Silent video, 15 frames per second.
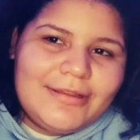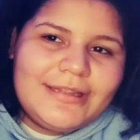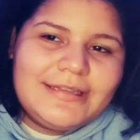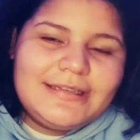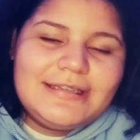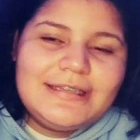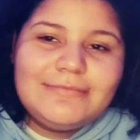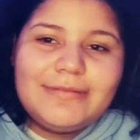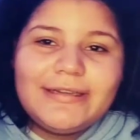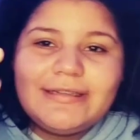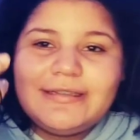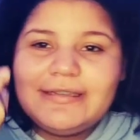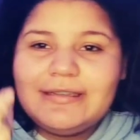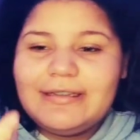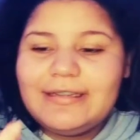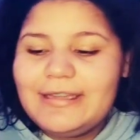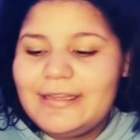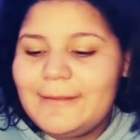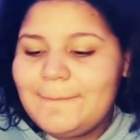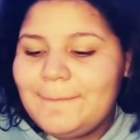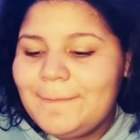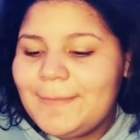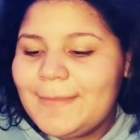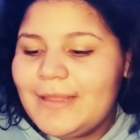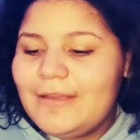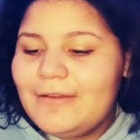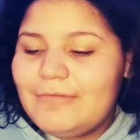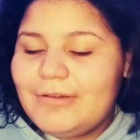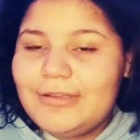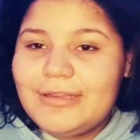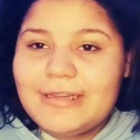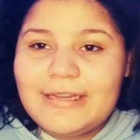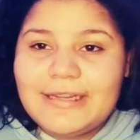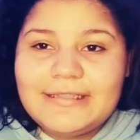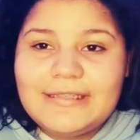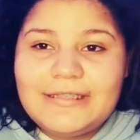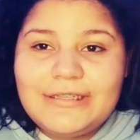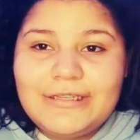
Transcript: This is basically where you connect it to